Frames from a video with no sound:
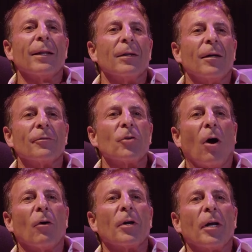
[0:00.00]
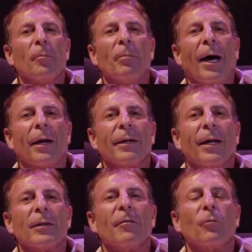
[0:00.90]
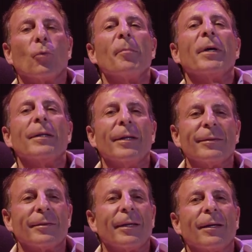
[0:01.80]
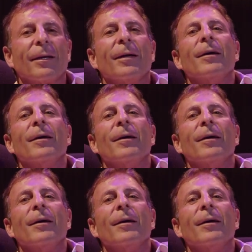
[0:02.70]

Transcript: love talking about it and I love reminiscing